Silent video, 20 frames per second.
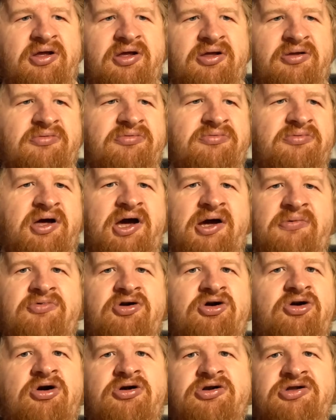uh I'm
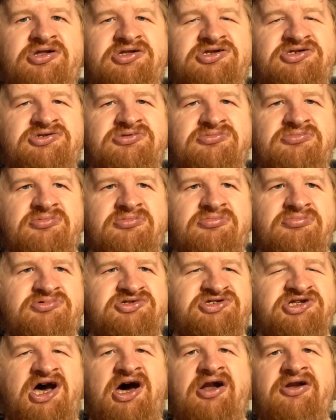recording this
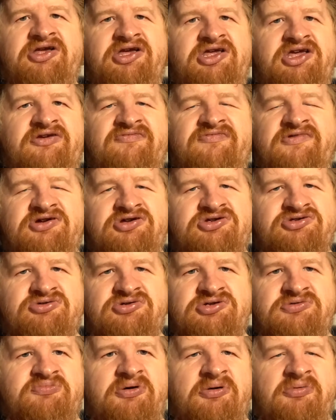Saturday evening, so
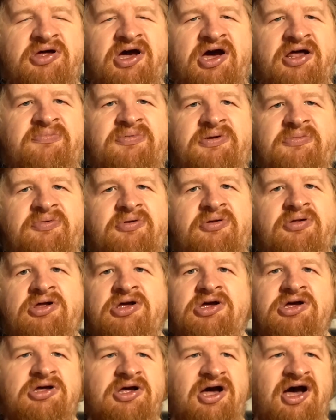he probably had people
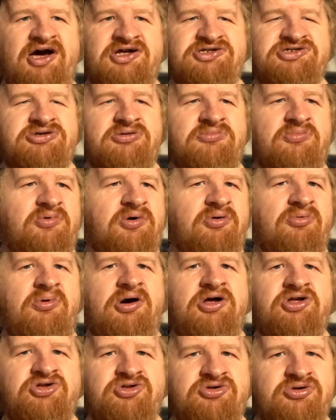asking him, Well,
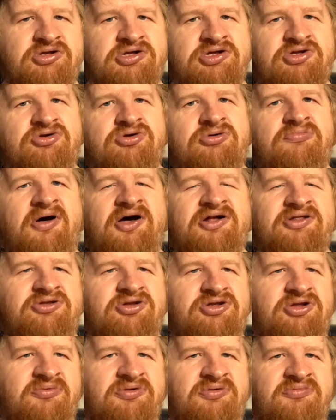what are you doing? Are you going back
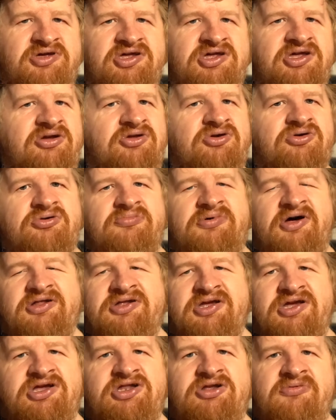to WWE? Are you going back
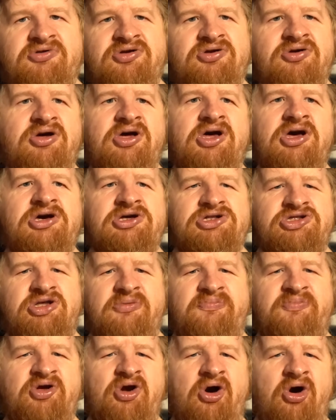to AEW?
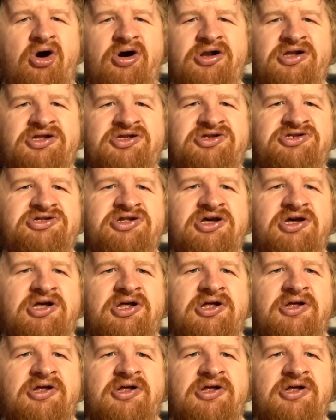To be honest,